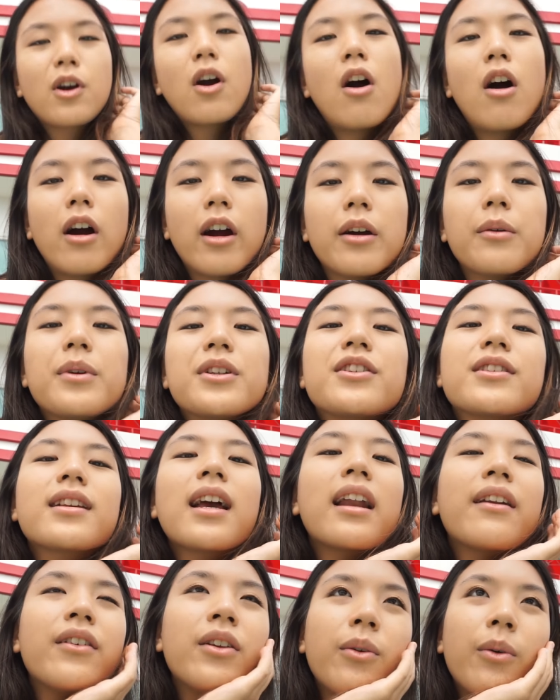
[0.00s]
car, which is
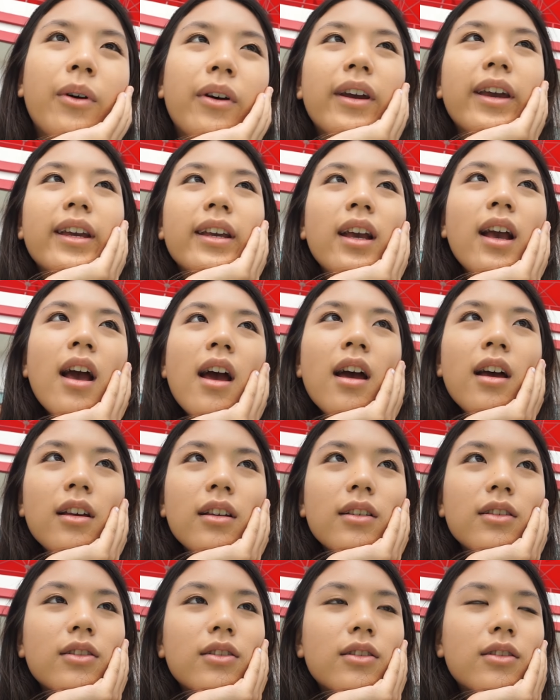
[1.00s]
kind of annoying.
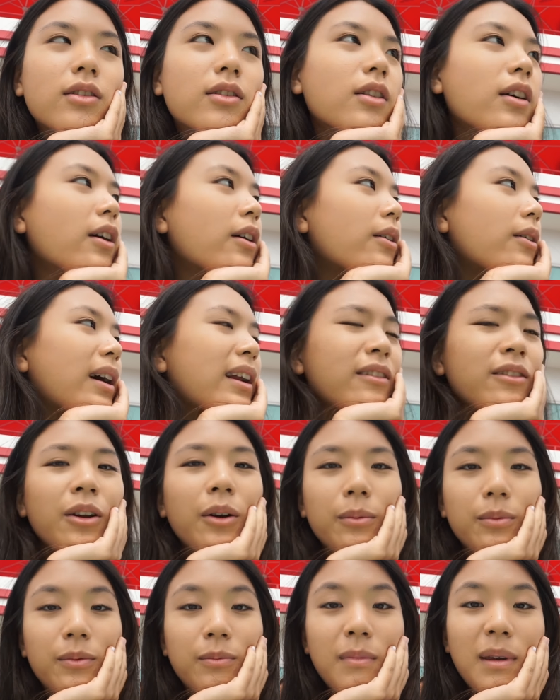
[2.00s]
Oh. So I don't
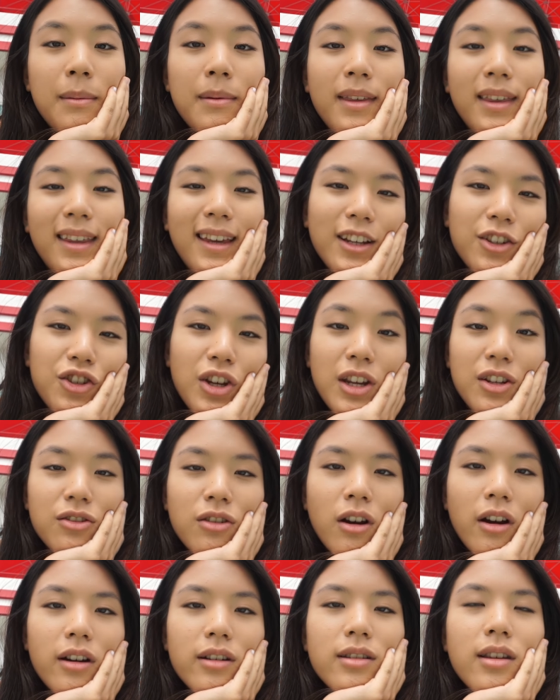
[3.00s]
know, maybe they like change
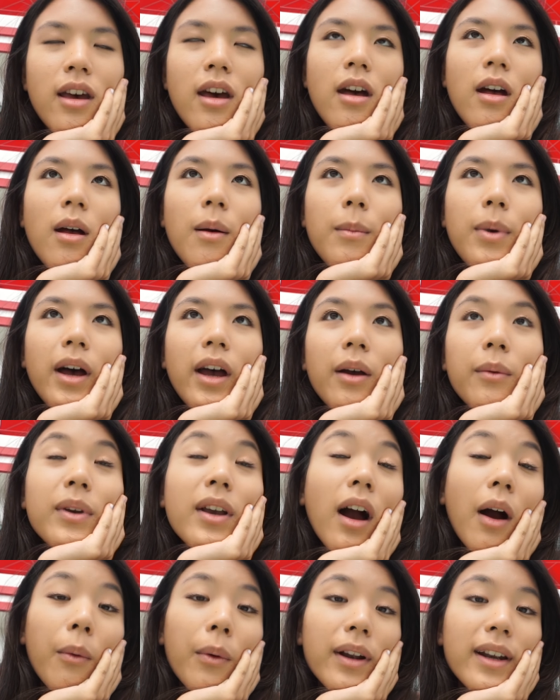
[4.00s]
cars, but we
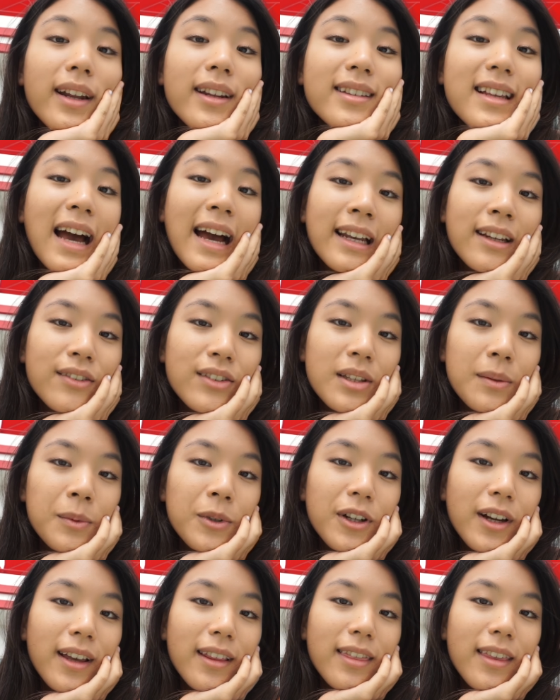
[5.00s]
got one. It's kind of similar,
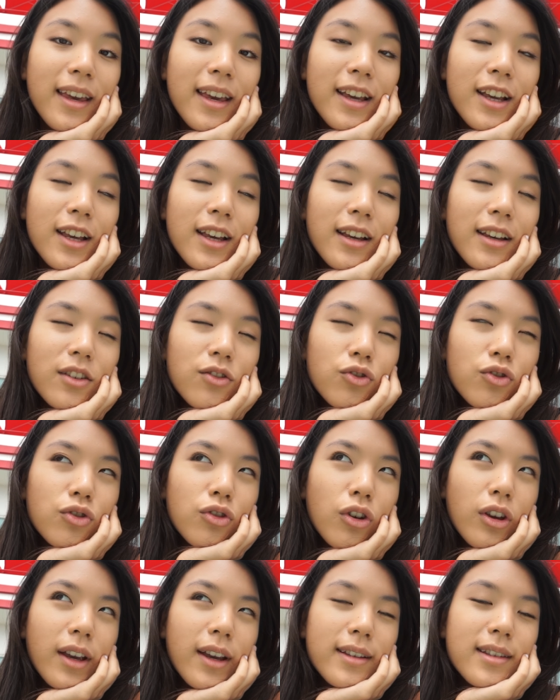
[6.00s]
I think.
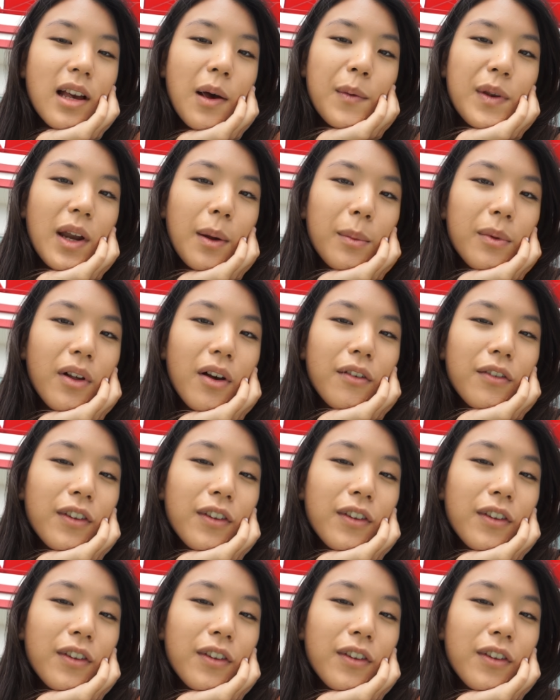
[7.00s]
So you guys tell me down below if